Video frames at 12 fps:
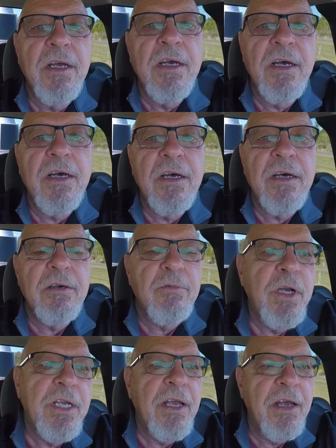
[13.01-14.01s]
Uh,
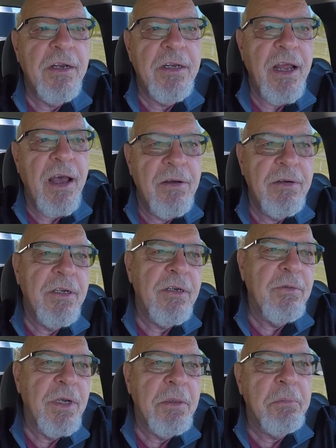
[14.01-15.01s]
week headed down and
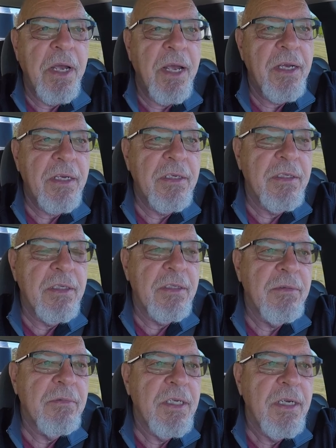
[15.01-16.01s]
a week back.
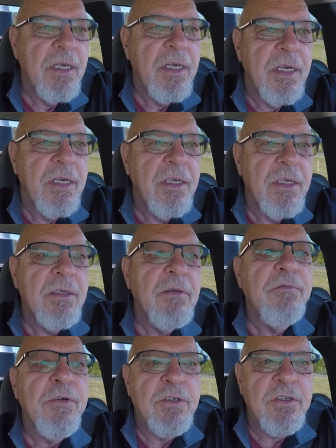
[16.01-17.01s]

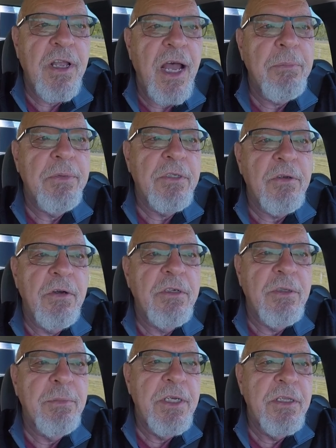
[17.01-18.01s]
Uh, first stop is
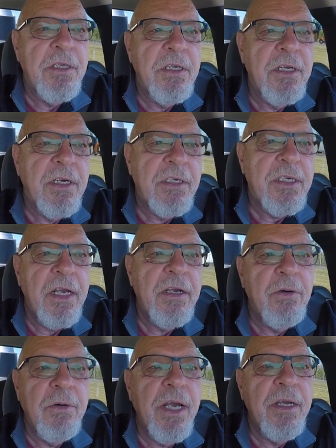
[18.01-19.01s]
going to be the uh,
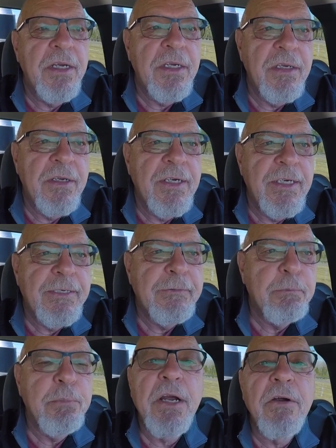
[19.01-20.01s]
KOA in
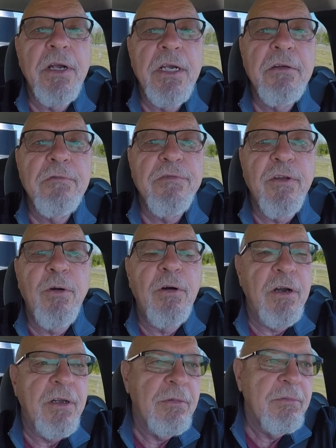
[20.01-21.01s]
um, Perry,
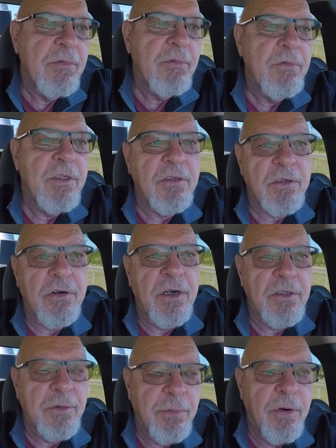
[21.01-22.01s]
Florida, just
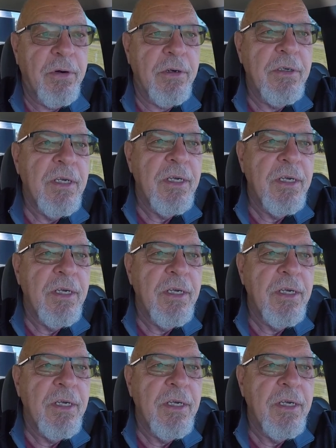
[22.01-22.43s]
across the border.